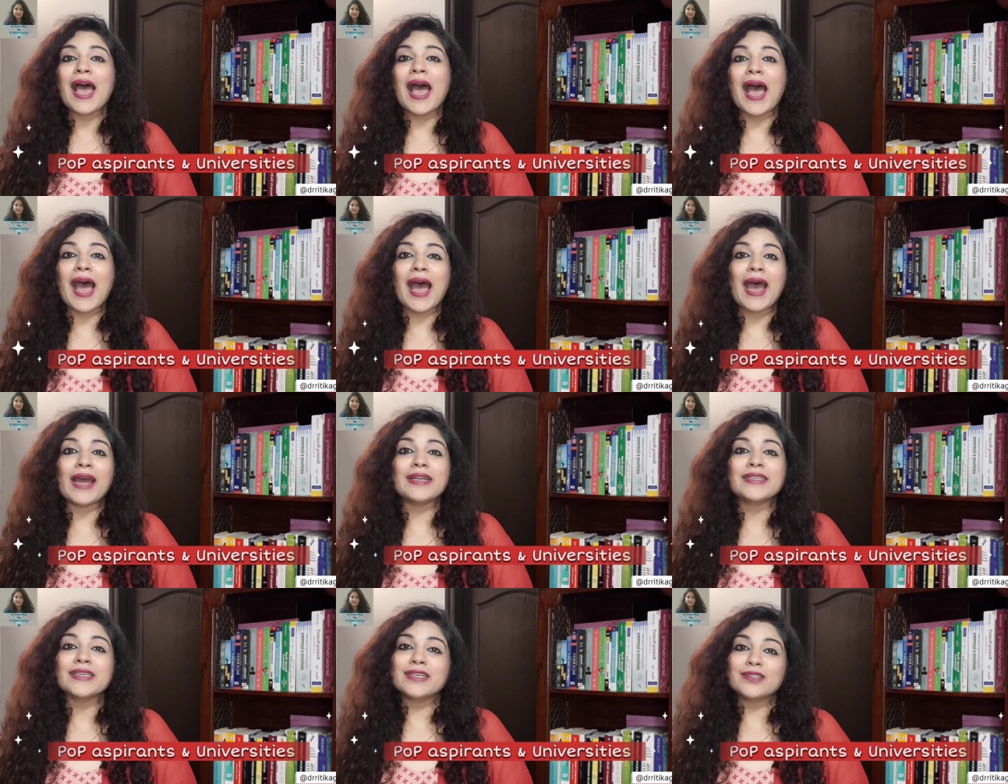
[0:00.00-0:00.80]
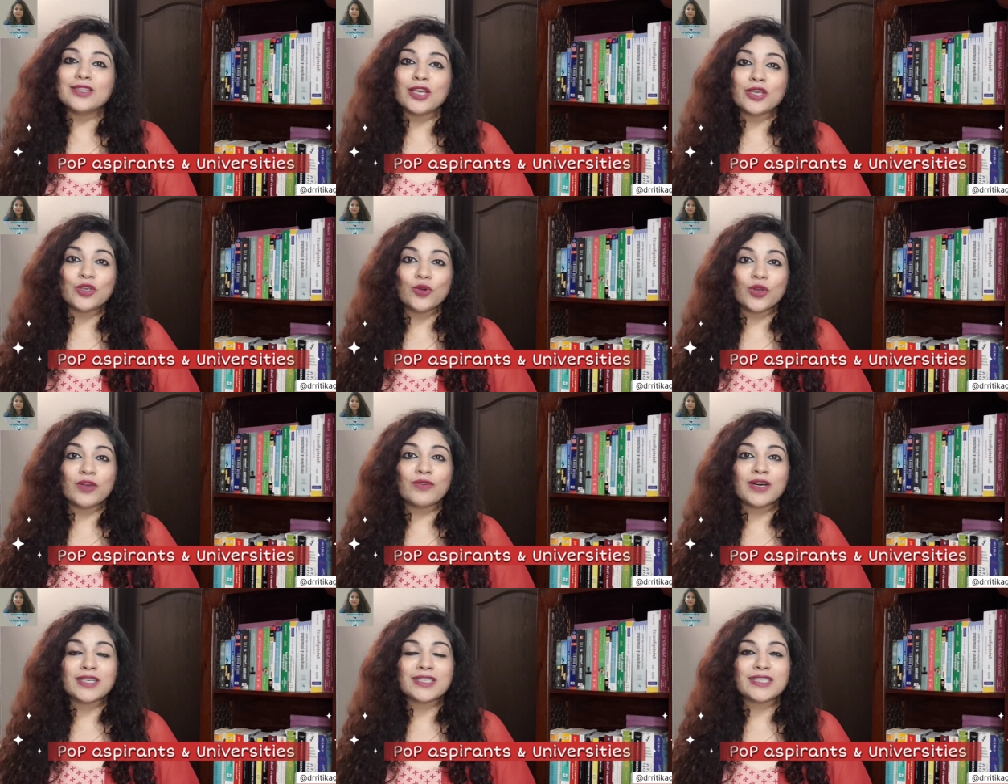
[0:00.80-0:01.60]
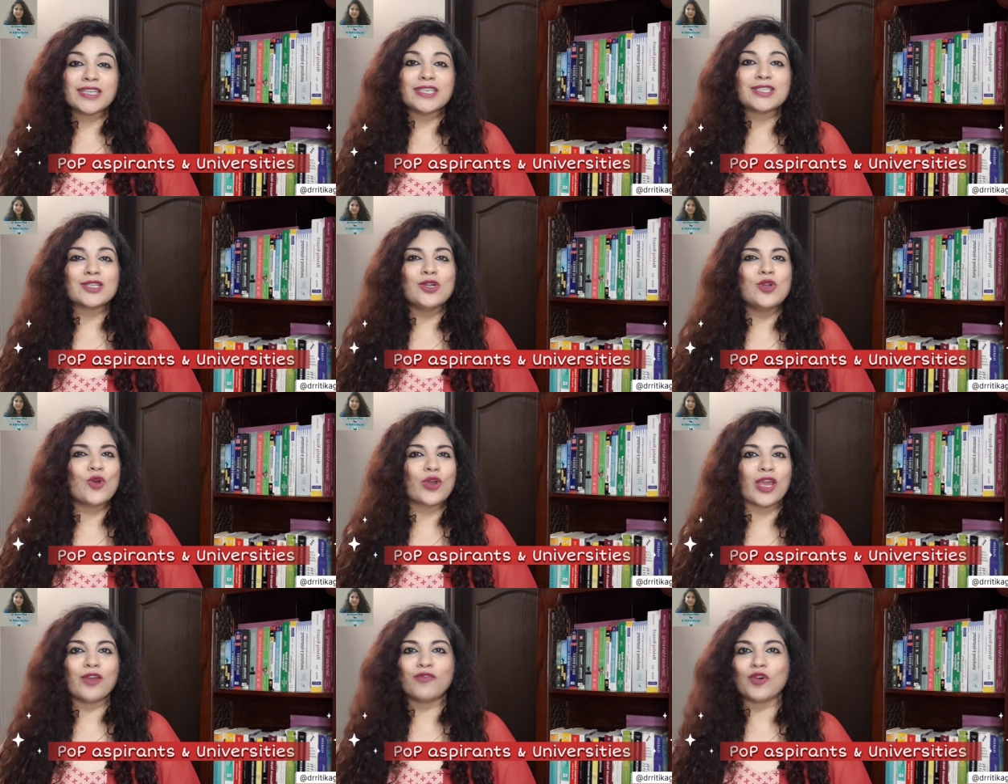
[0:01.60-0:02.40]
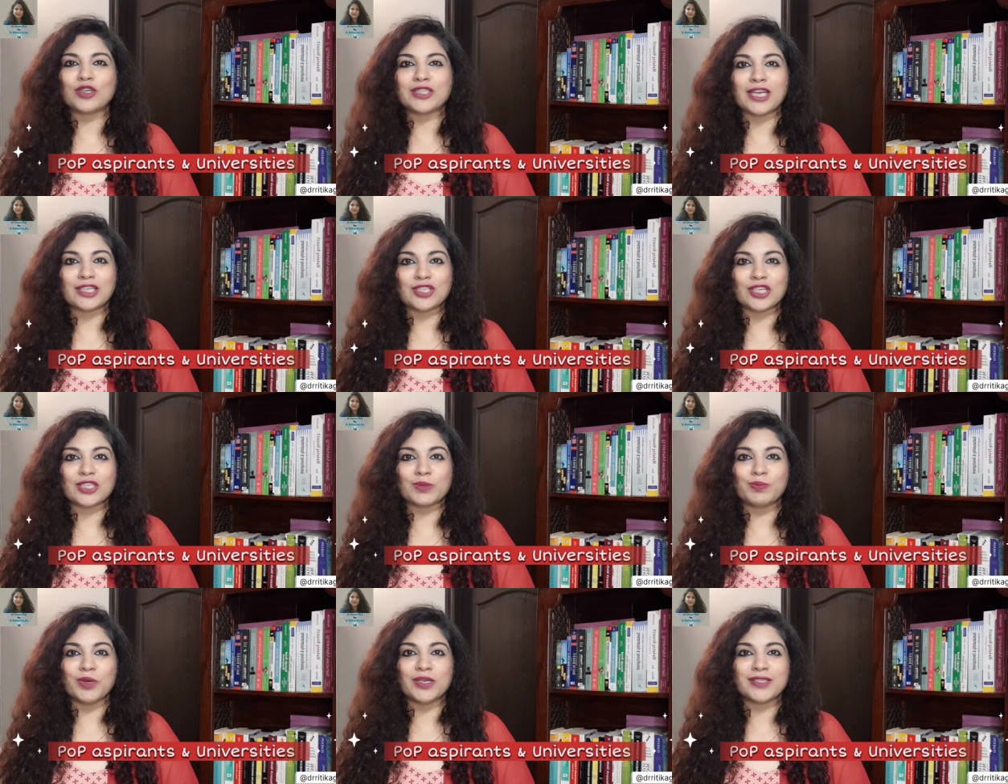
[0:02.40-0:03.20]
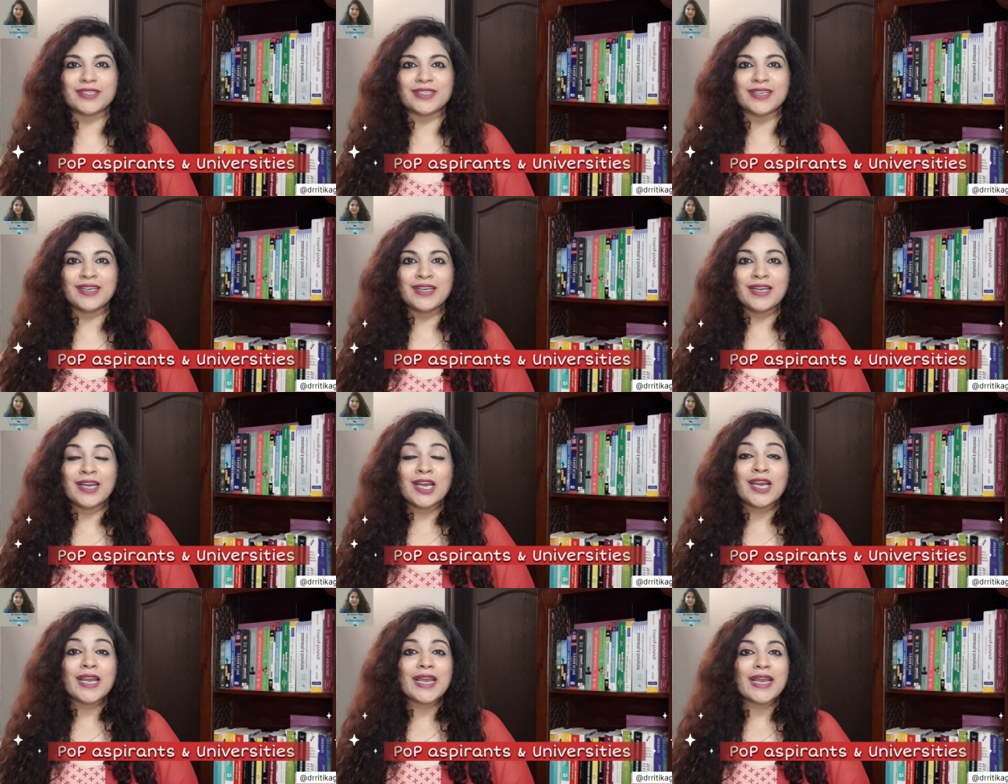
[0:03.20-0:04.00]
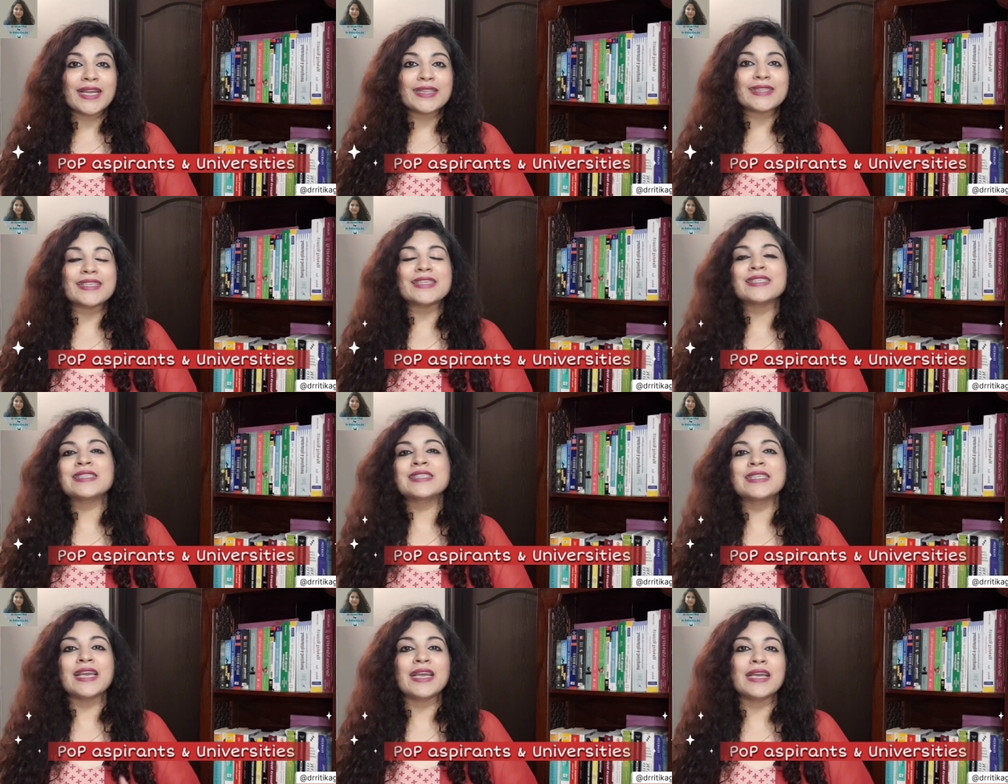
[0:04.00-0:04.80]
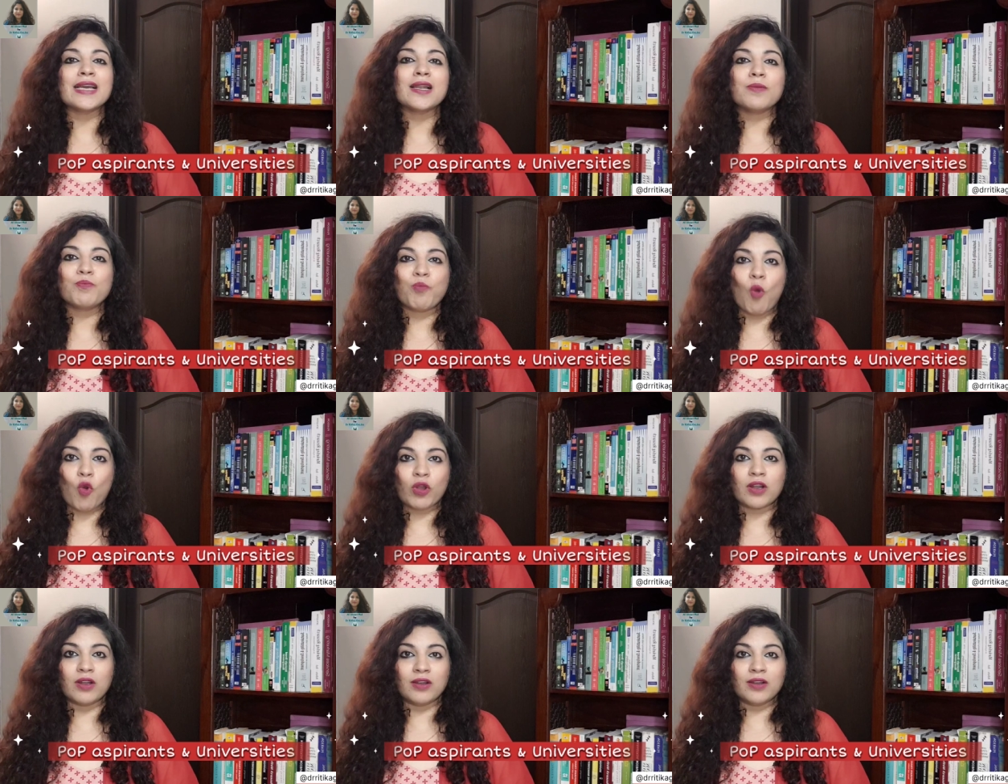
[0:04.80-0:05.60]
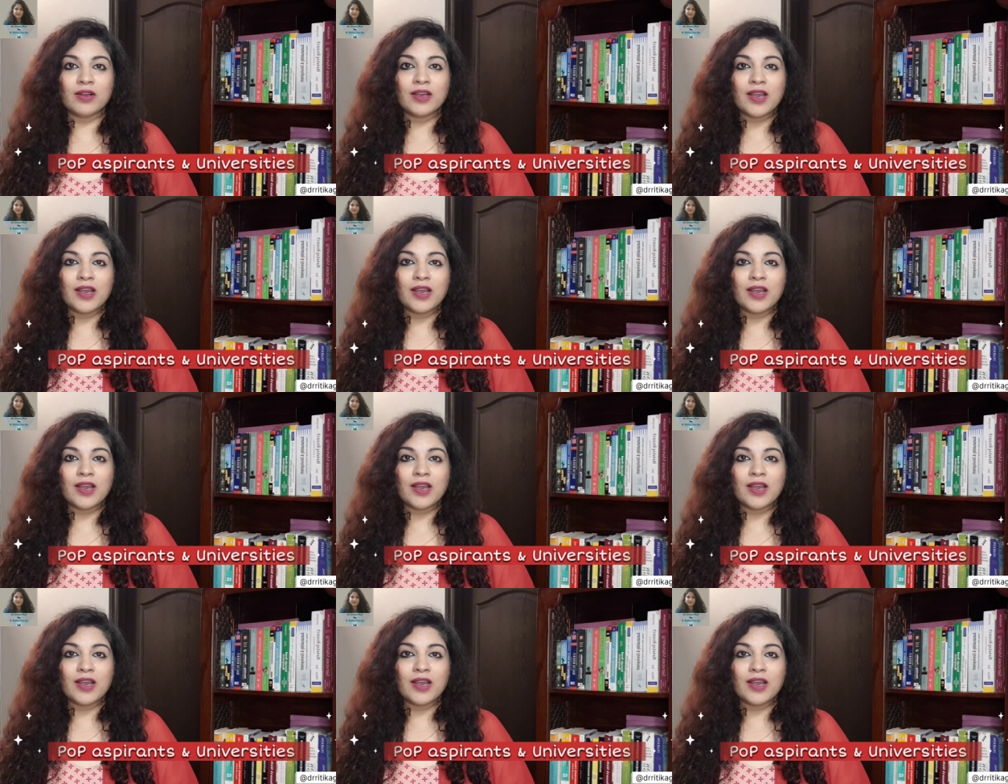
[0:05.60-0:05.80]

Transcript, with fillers: and the universities looking for such experts. In this single portal,